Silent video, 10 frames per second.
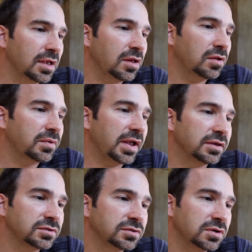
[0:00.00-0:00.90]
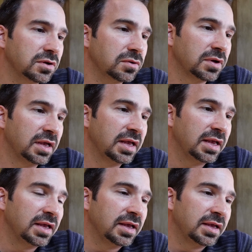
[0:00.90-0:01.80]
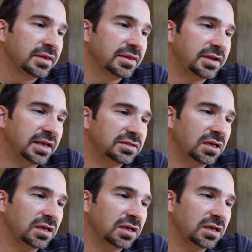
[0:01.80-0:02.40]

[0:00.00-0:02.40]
All right. So the next